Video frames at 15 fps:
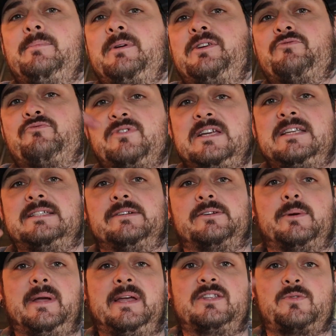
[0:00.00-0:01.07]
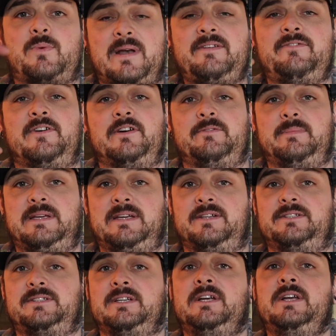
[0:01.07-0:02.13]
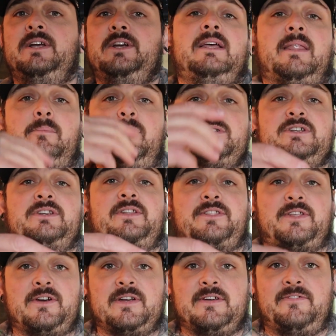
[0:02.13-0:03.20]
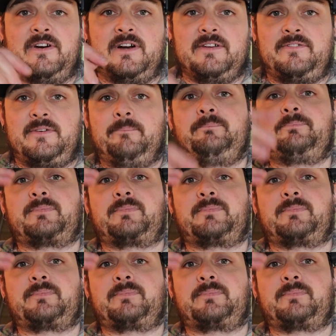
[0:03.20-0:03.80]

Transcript: I'm going to re-zero it at 25 meters, then push it to 35.